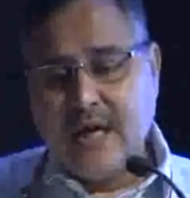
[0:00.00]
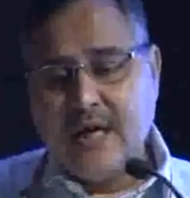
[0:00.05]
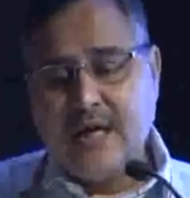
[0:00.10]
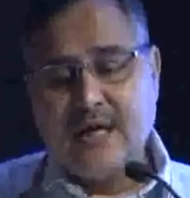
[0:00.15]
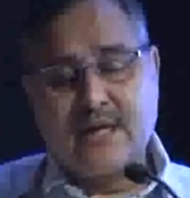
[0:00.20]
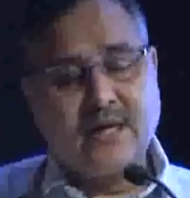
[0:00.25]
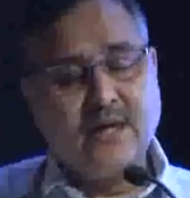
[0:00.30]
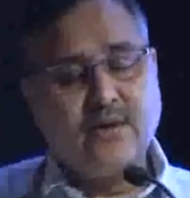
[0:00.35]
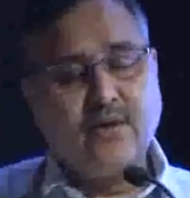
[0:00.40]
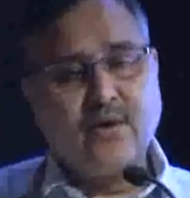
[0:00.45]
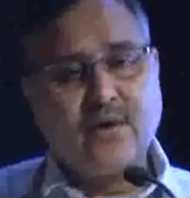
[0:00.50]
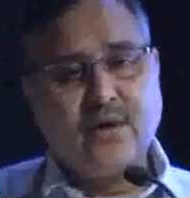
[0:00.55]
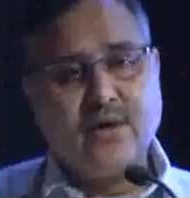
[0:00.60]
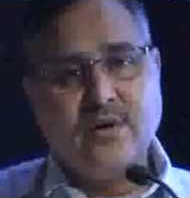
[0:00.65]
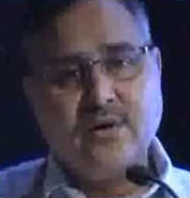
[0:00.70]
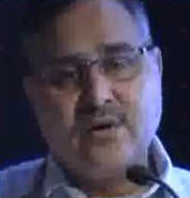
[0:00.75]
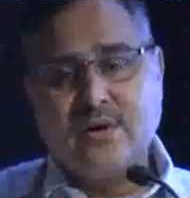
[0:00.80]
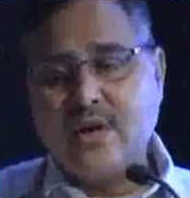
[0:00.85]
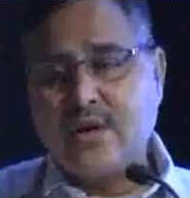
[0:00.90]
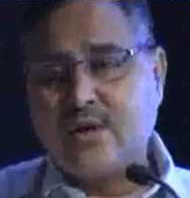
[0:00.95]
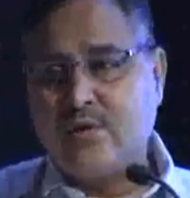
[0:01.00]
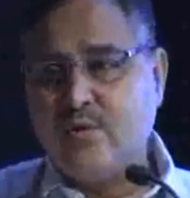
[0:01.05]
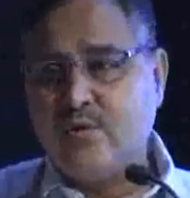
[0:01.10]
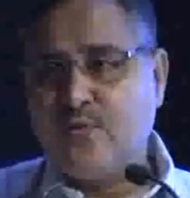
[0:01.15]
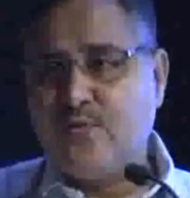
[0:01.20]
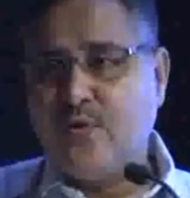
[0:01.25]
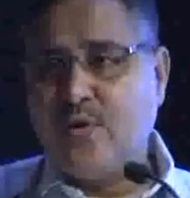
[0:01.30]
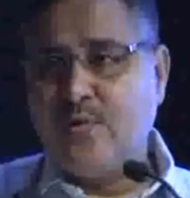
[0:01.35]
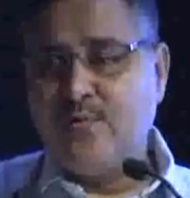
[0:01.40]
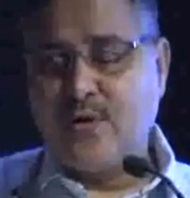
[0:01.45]
It can occur in
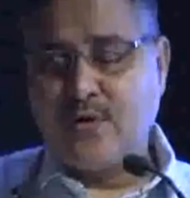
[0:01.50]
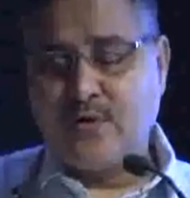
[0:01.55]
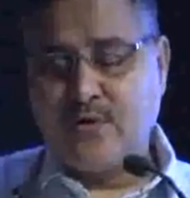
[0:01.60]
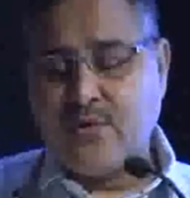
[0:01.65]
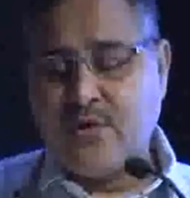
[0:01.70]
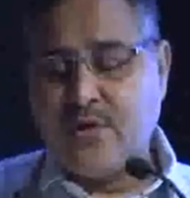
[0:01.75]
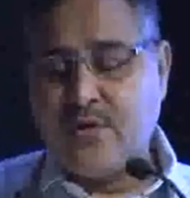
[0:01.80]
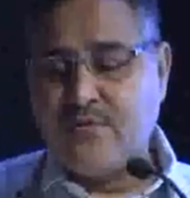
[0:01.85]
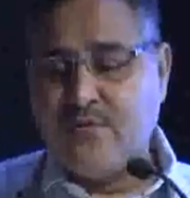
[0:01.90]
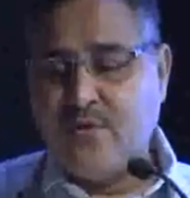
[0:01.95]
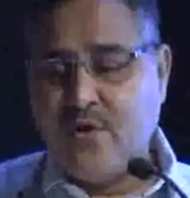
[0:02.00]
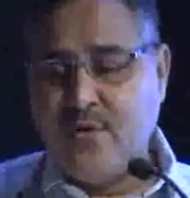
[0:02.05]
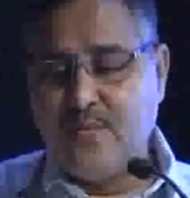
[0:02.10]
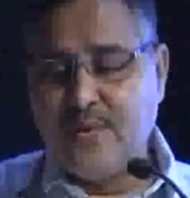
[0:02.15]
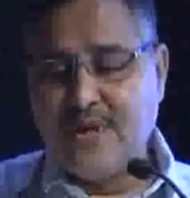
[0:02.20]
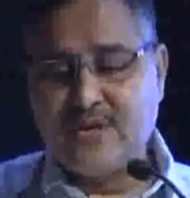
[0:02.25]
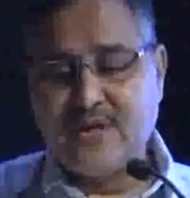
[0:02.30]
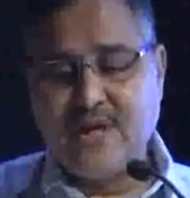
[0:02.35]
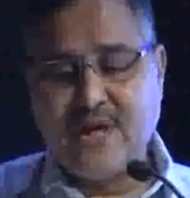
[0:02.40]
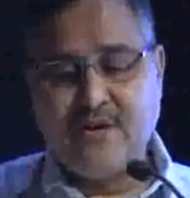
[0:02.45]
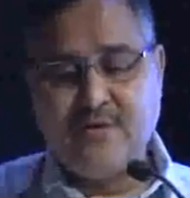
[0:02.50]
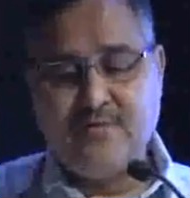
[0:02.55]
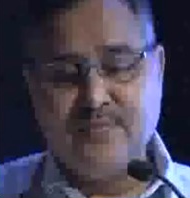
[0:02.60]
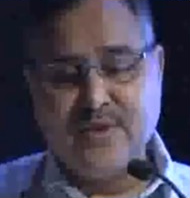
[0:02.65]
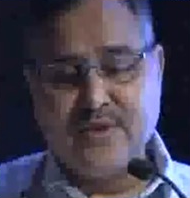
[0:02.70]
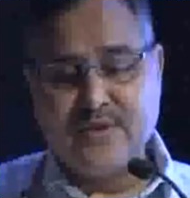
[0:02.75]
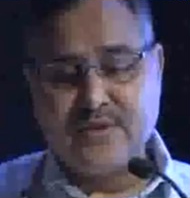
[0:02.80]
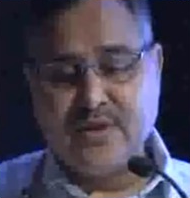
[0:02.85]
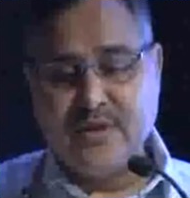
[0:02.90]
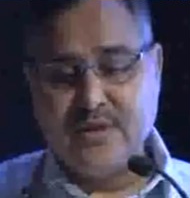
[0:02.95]
acute form or chronic form, as I have
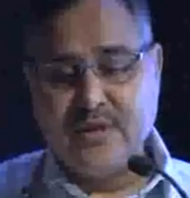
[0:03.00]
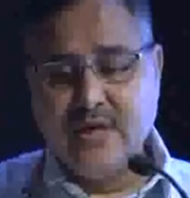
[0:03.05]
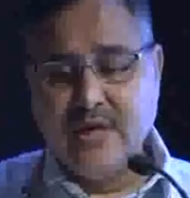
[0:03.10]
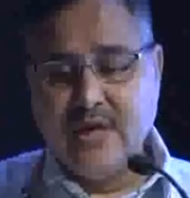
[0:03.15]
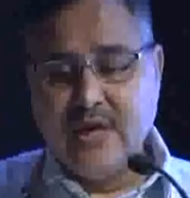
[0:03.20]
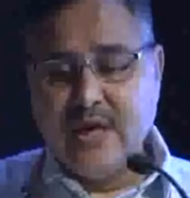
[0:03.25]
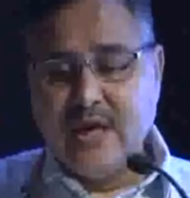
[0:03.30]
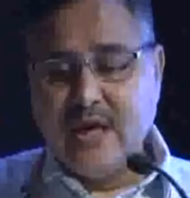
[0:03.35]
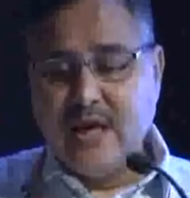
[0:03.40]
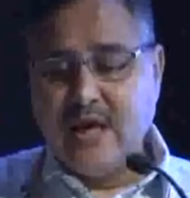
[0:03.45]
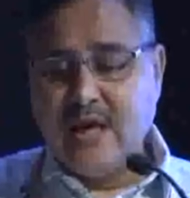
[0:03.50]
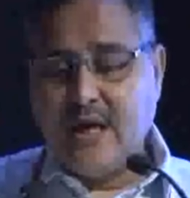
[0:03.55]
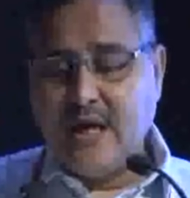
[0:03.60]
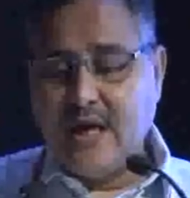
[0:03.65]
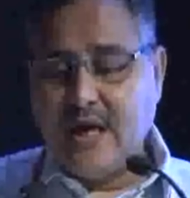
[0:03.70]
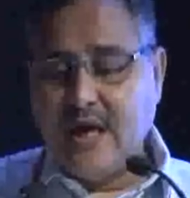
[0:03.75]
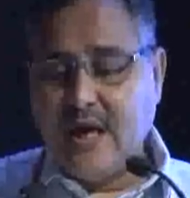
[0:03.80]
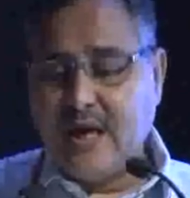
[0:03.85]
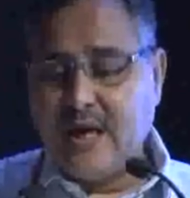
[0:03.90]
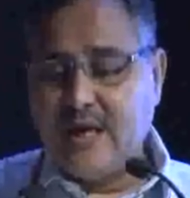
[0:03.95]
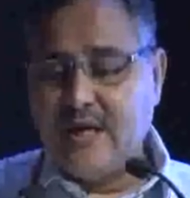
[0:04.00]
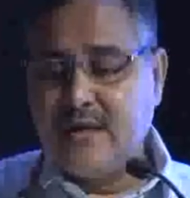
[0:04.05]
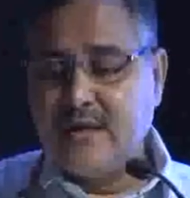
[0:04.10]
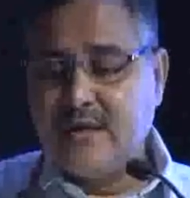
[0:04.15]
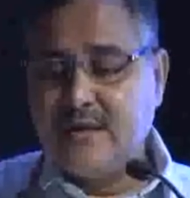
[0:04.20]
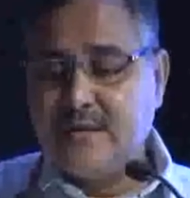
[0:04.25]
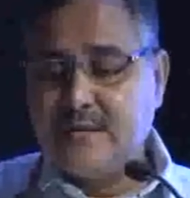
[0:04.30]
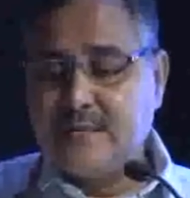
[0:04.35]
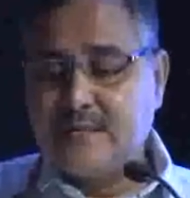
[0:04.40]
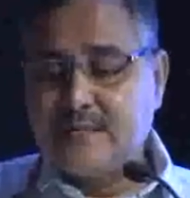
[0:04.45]
mentioned, and